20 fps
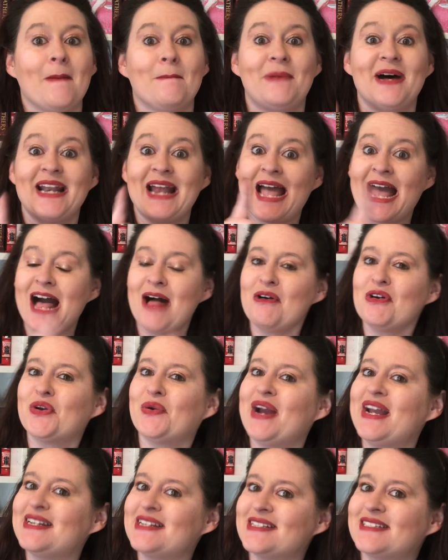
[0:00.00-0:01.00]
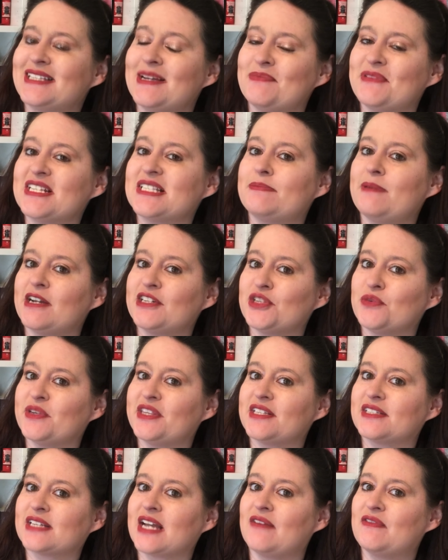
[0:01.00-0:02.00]
But Owlcrate does something special
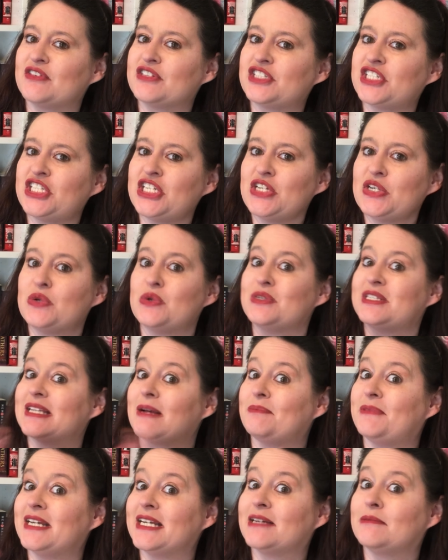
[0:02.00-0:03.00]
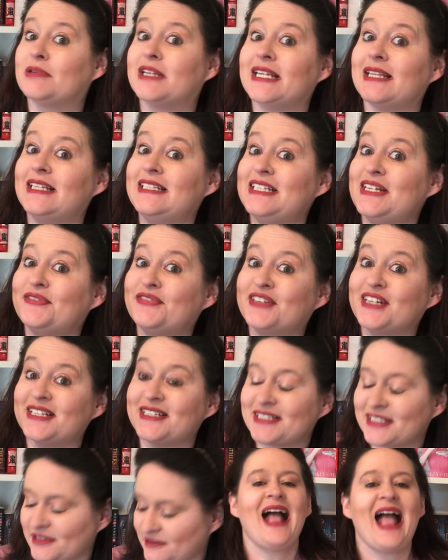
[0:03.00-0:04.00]
with its covers too, something completely
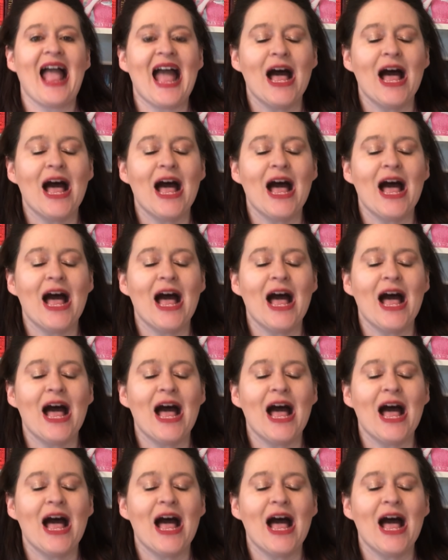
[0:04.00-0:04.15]
different.